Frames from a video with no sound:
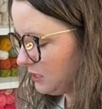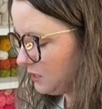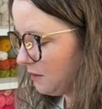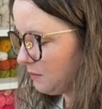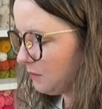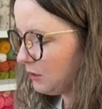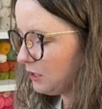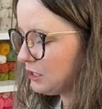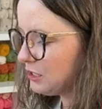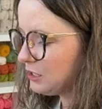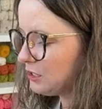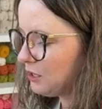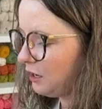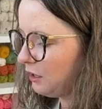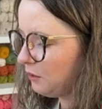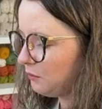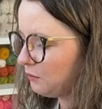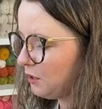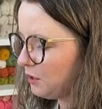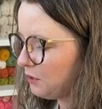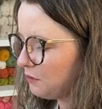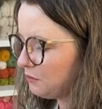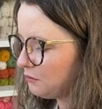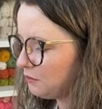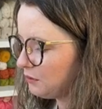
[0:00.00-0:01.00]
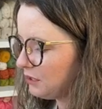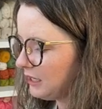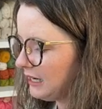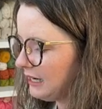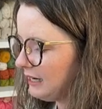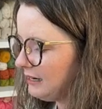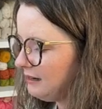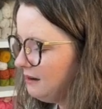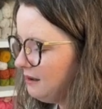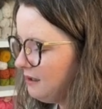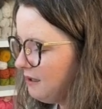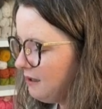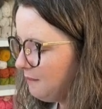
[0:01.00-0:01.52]
So I'm going to start row
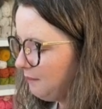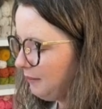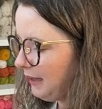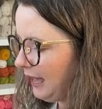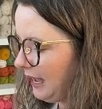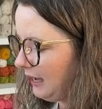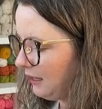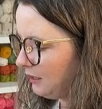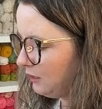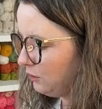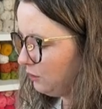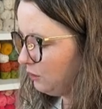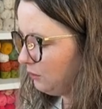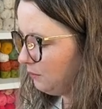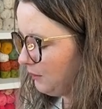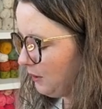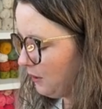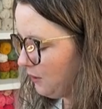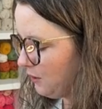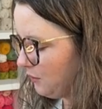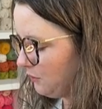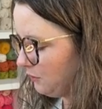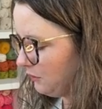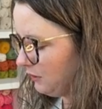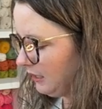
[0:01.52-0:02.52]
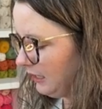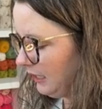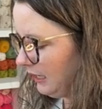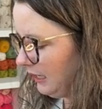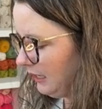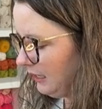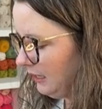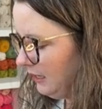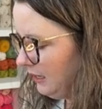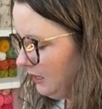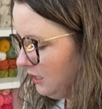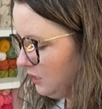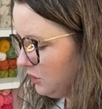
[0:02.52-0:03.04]
three, back loop
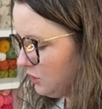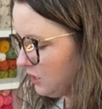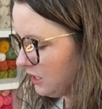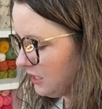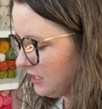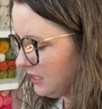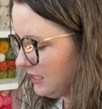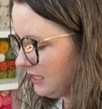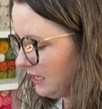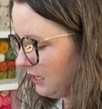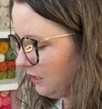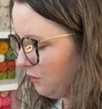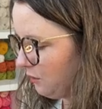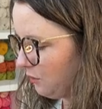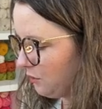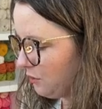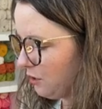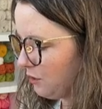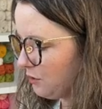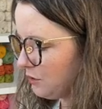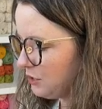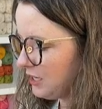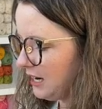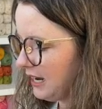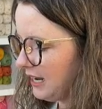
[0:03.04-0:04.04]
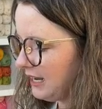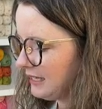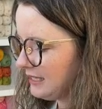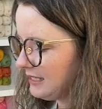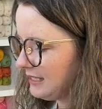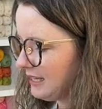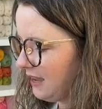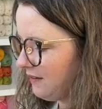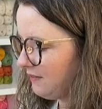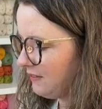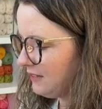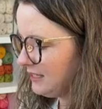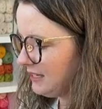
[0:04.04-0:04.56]
only, just single crocheting
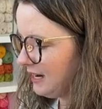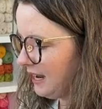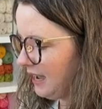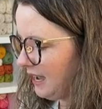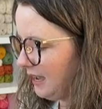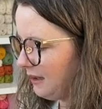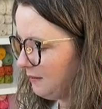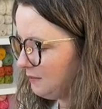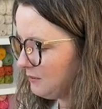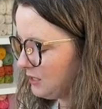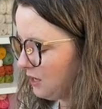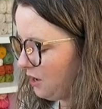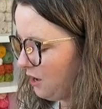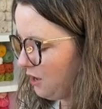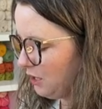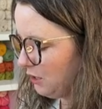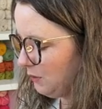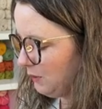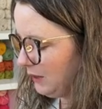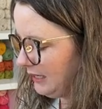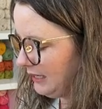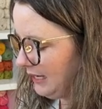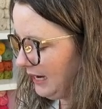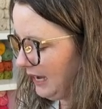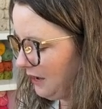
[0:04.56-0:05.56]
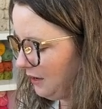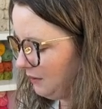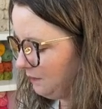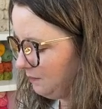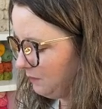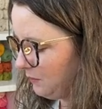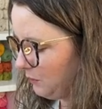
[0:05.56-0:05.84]
seven times all the way down.